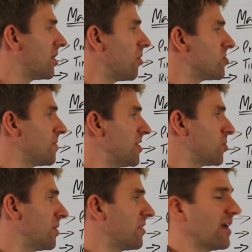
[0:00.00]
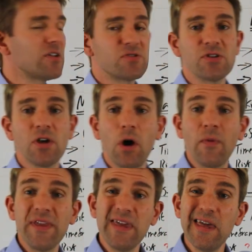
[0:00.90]
goals to make 20,000
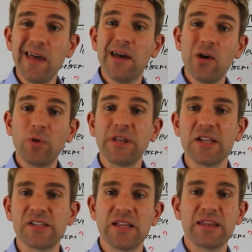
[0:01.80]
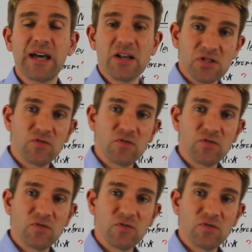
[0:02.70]
on the year with that 10,000.